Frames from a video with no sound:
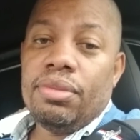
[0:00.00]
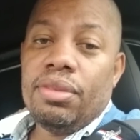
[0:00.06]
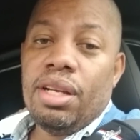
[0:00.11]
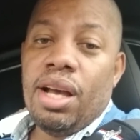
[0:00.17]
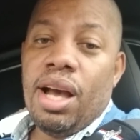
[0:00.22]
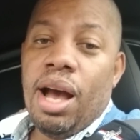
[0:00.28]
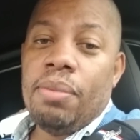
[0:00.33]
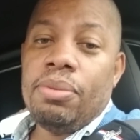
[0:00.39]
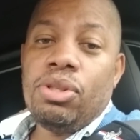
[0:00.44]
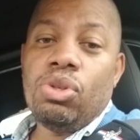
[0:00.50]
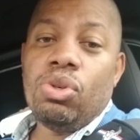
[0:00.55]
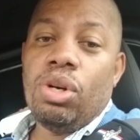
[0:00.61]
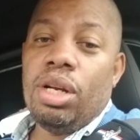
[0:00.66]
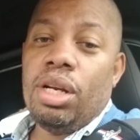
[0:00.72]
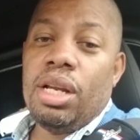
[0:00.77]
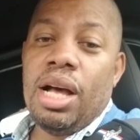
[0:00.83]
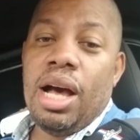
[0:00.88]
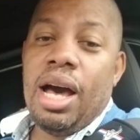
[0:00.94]
I'm
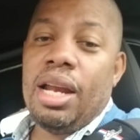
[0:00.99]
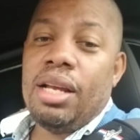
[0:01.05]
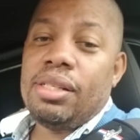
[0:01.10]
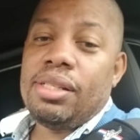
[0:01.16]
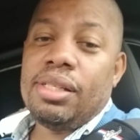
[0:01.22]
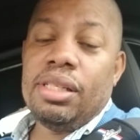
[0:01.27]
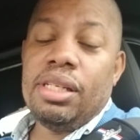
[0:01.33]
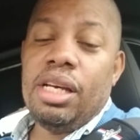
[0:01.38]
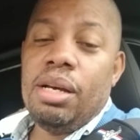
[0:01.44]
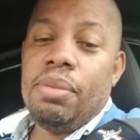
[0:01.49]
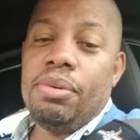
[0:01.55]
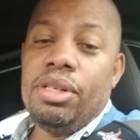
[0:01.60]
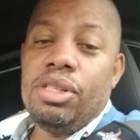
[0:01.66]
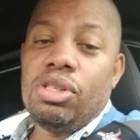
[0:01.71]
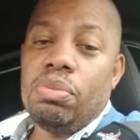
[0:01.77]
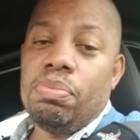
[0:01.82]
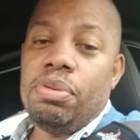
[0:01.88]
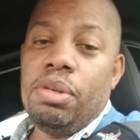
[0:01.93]
sure a lot of
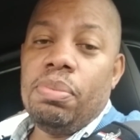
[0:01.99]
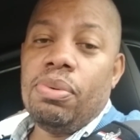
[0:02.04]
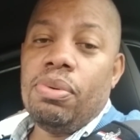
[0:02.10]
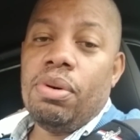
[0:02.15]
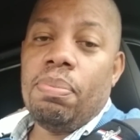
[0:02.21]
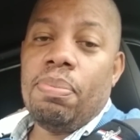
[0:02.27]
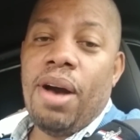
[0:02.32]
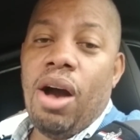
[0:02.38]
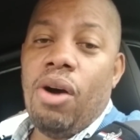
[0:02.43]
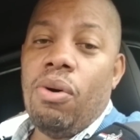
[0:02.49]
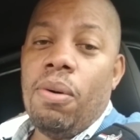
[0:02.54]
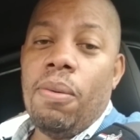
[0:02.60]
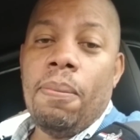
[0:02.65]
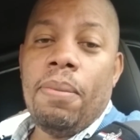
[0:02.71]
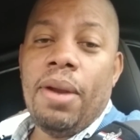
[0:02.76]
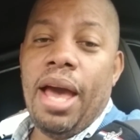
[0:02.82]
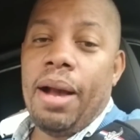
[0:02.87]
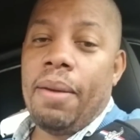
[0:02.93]
celebrities and people with
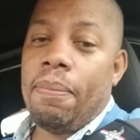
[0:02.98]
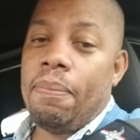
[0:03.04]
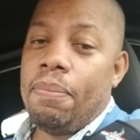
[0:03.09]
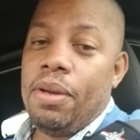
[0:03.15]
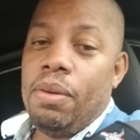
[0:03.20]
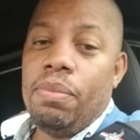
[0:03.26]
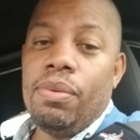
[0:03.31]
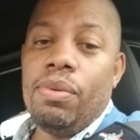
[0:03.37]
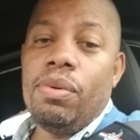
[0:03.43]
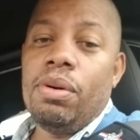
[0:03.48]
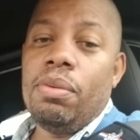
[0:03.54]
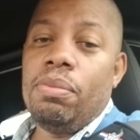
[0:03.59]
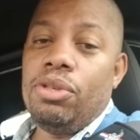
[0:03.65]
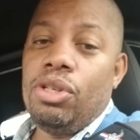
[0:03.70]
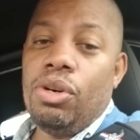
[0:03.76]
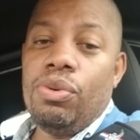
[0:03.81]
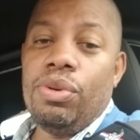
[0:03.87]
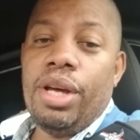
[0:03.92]
power, black people,
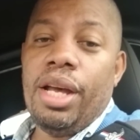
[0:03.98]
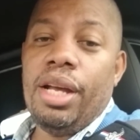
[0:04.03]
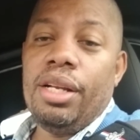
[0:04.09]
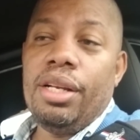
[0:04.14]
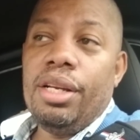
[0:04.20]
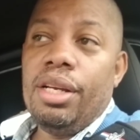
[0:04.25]
would donate